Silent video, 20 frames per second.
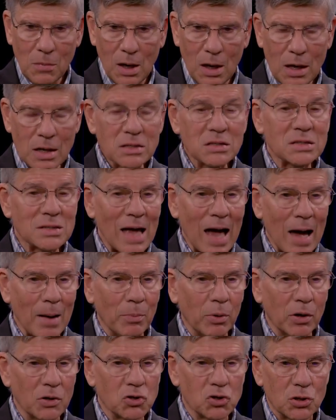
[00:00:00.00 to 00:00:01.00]

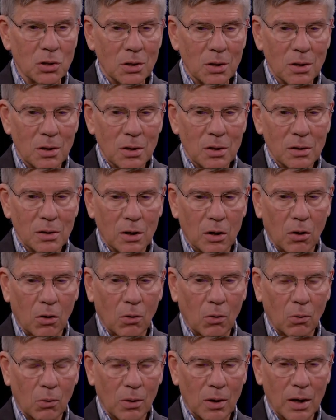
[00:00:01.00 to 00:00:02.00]
establish, you
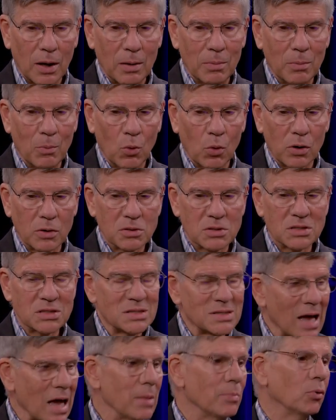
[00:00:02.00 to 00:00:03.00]
know, a more
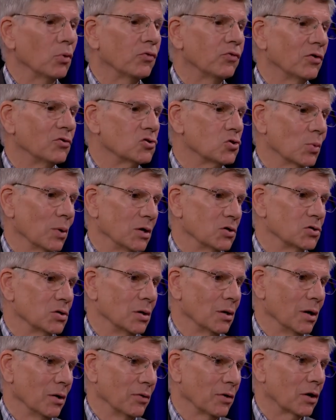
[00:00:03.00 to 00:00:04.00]
stable situation
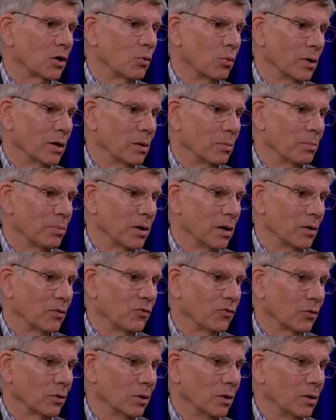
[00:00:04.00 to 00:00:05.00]
on the Korean
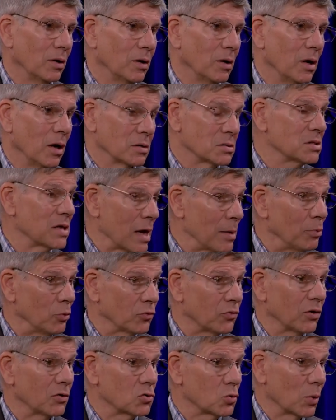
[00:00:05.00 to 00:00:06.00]
Peninsula, a stable
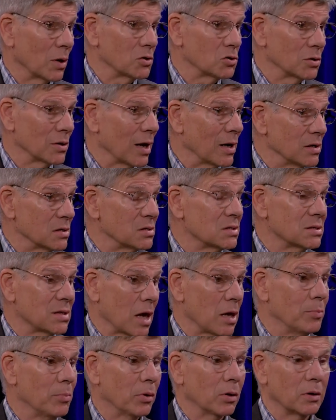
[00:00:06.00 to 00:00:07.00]
situation that is
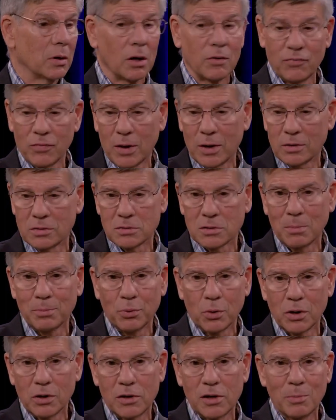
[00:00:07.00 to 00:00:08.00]
stable enough that at some
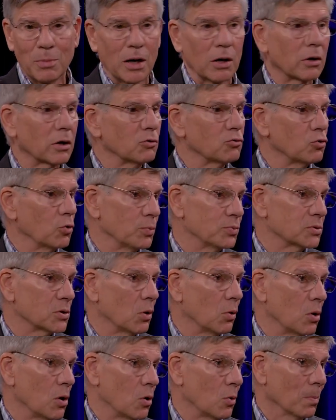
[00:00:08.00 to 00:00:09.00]
point the American troops
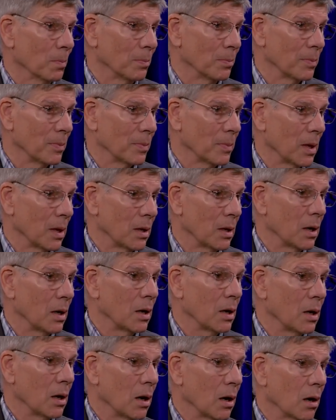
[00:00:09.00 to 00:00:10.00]
go home
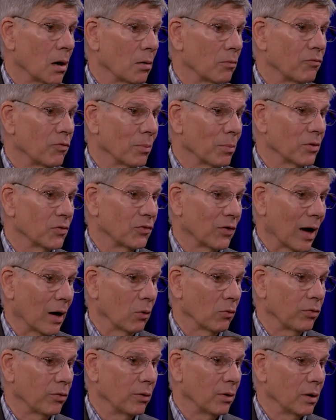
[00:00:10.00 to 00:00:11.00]
from the
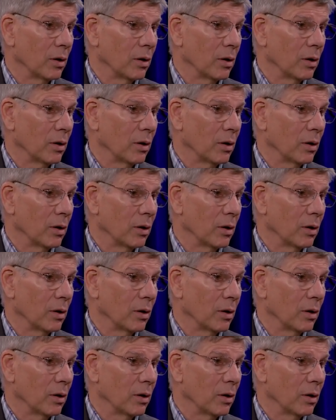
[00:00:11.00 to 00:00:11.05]
South.